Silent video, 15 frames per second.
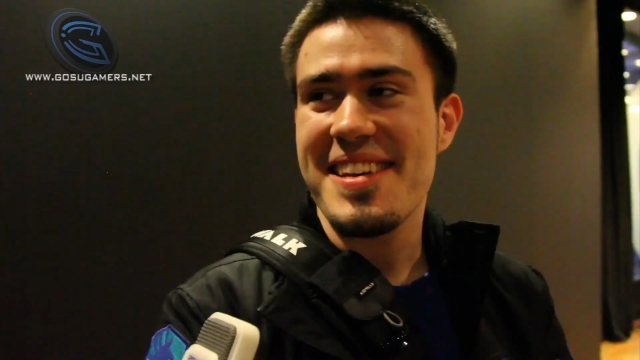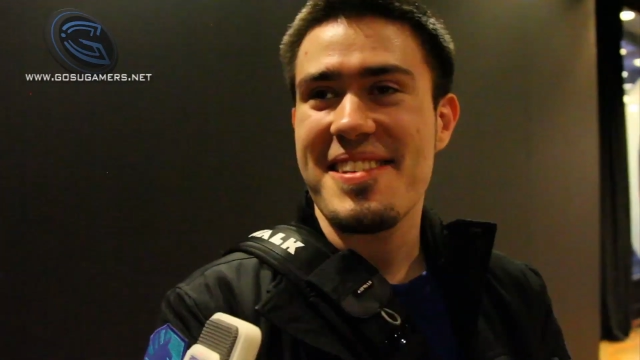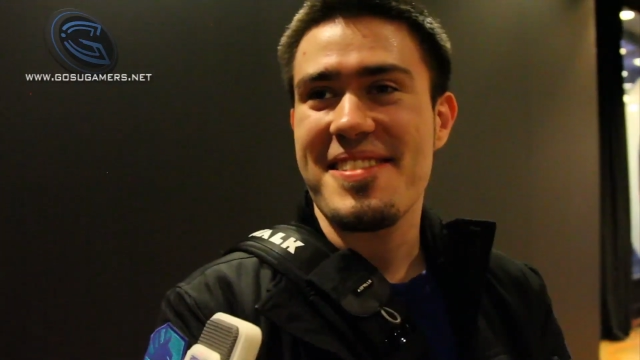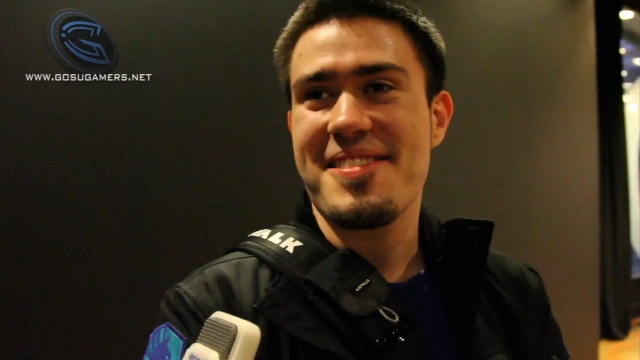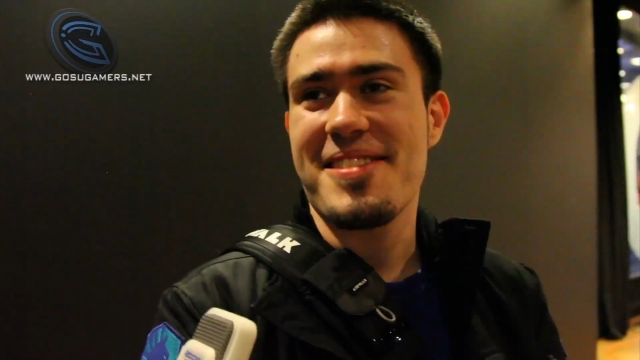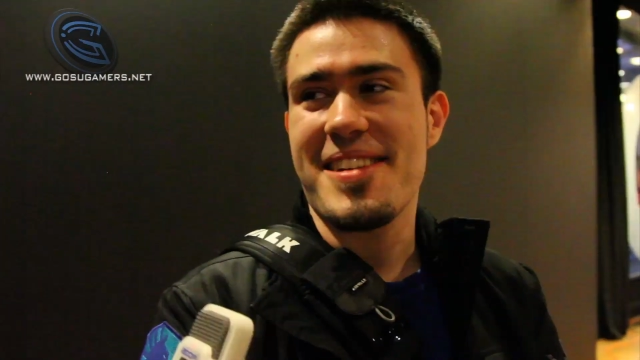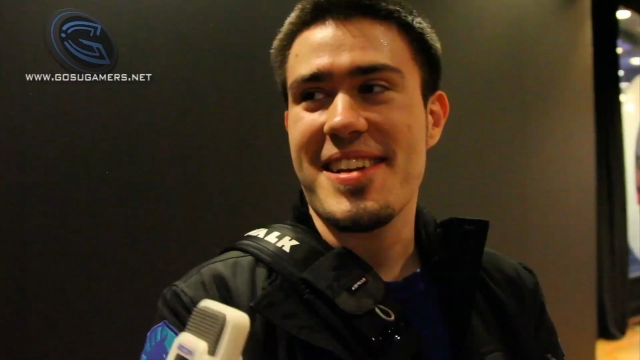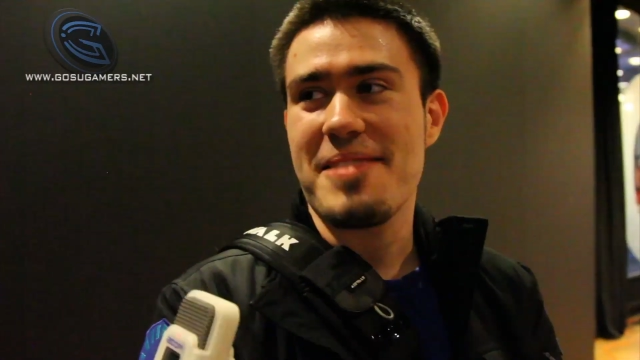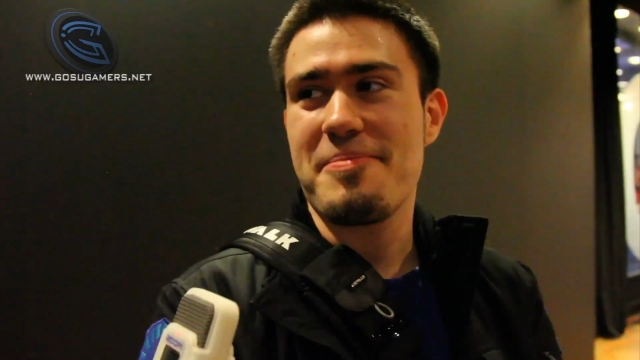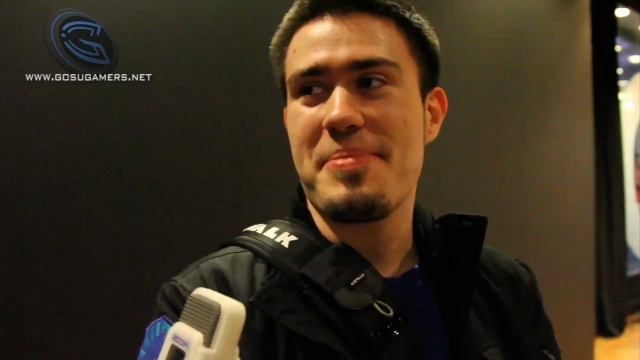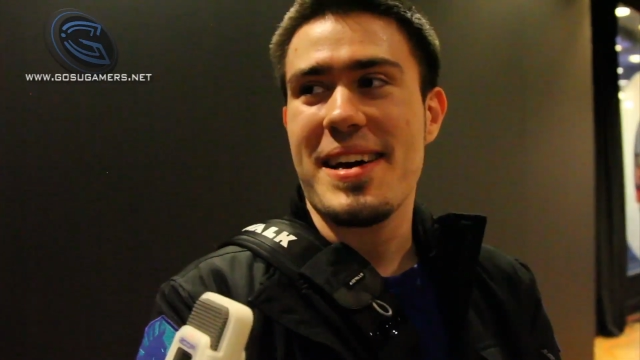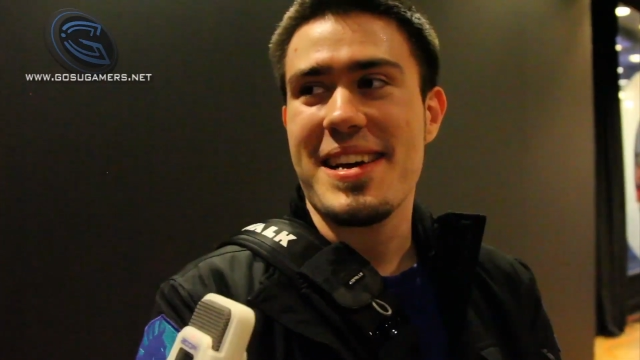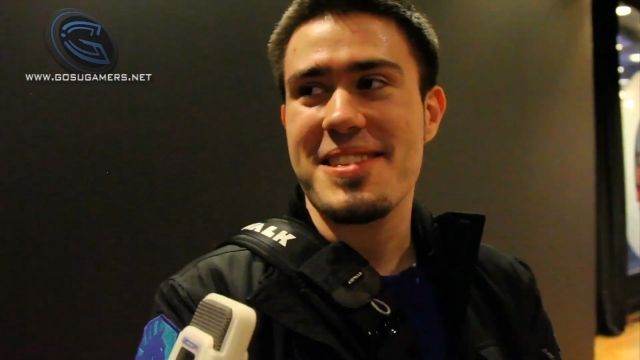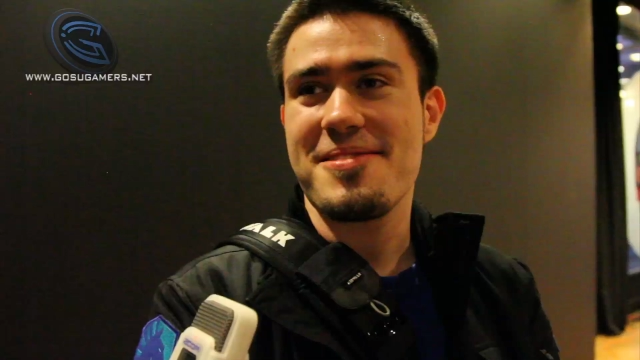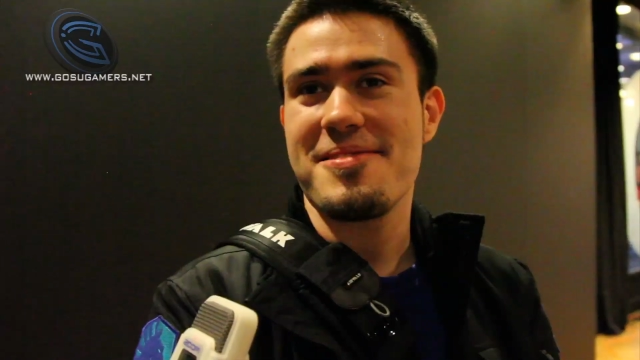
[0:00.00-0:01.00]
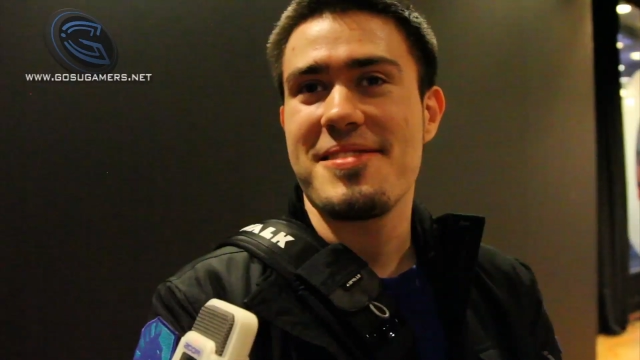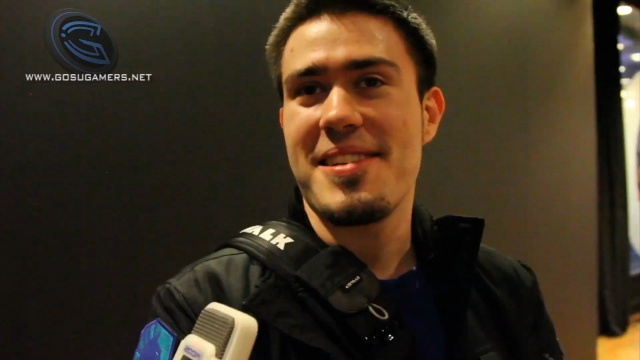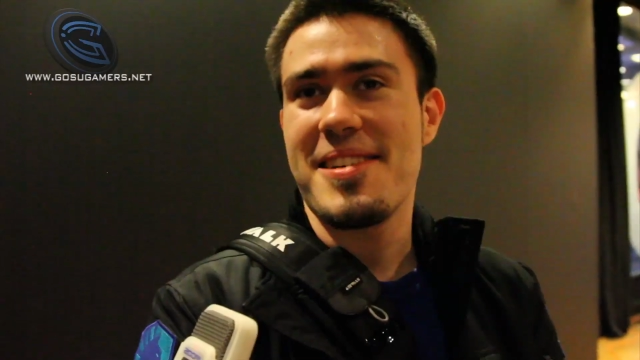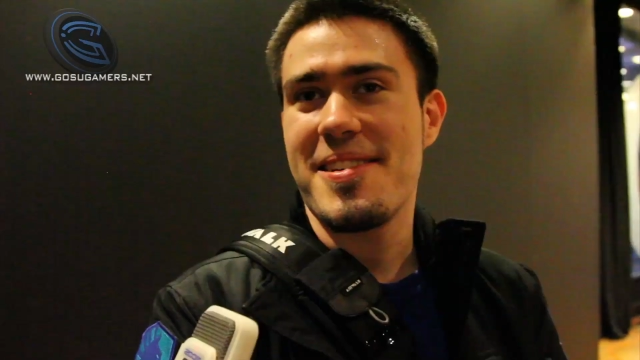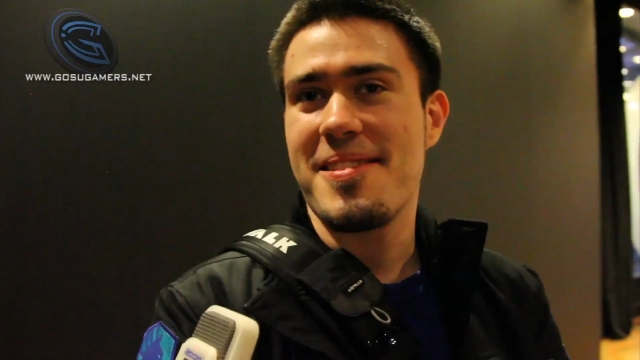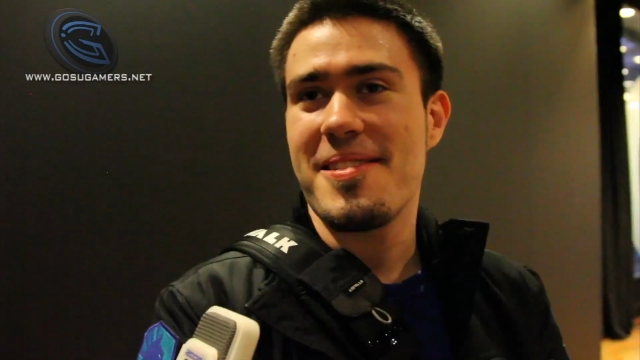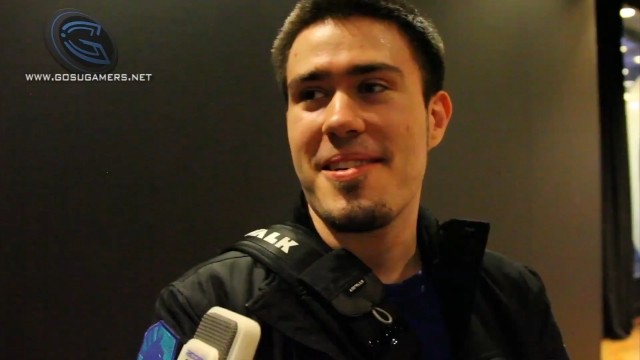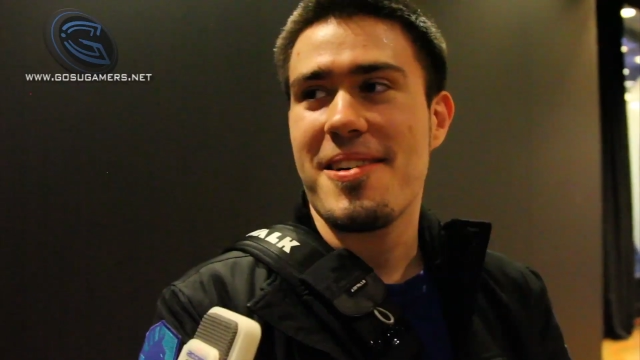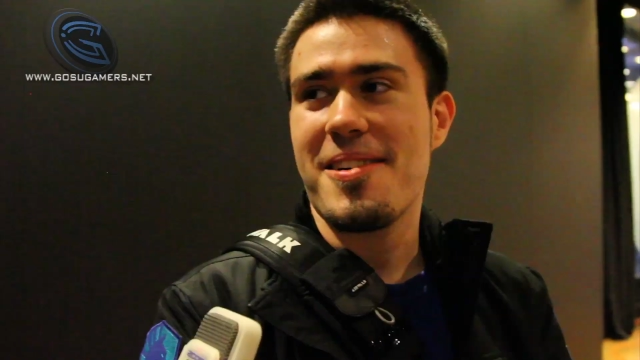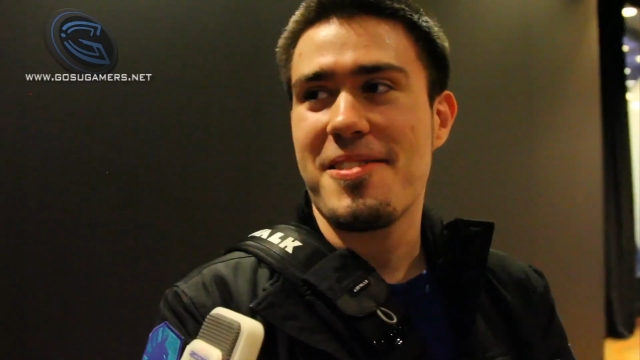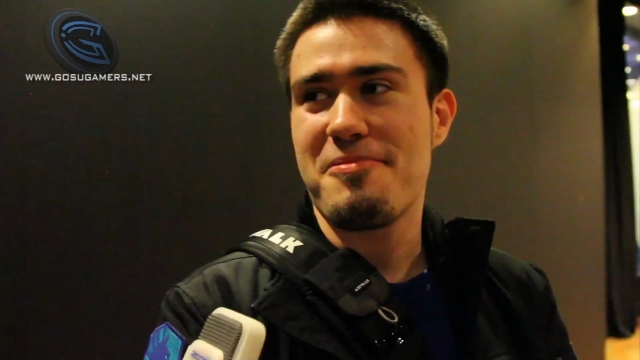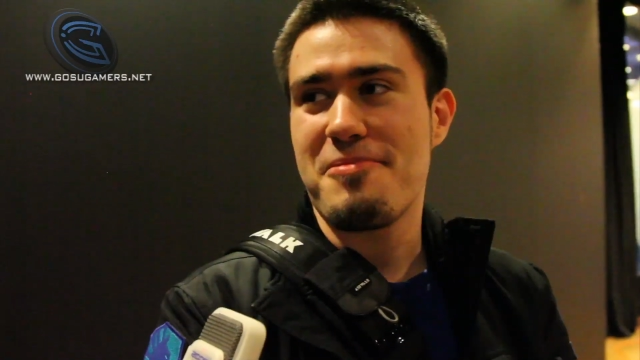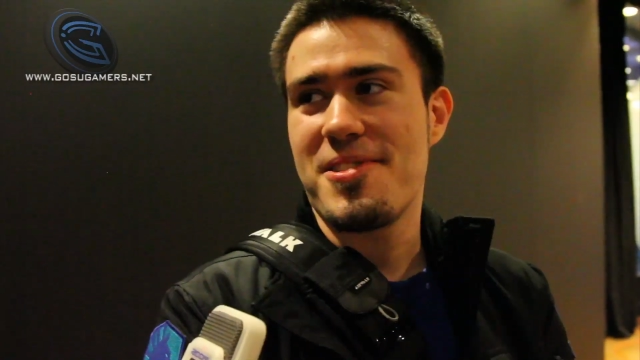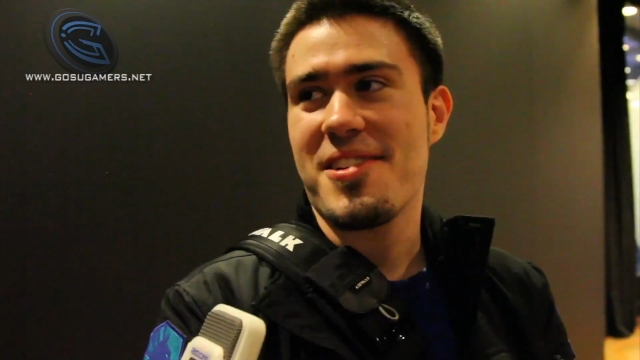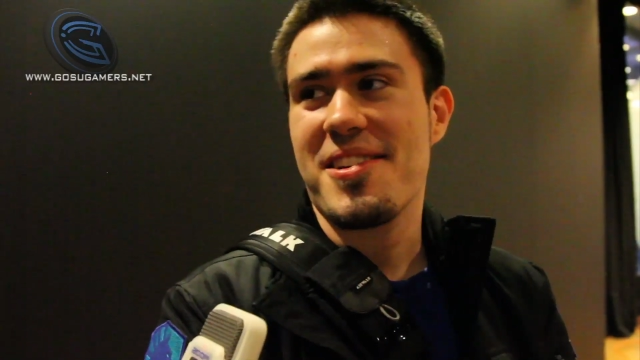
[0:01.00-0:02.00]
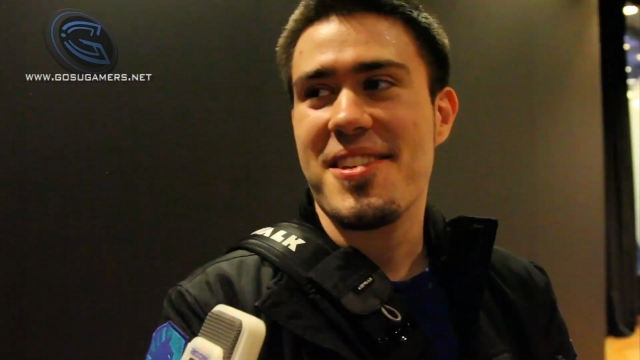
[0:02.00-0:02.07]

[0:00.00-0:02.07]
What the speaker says: Gotta get back to the hard work.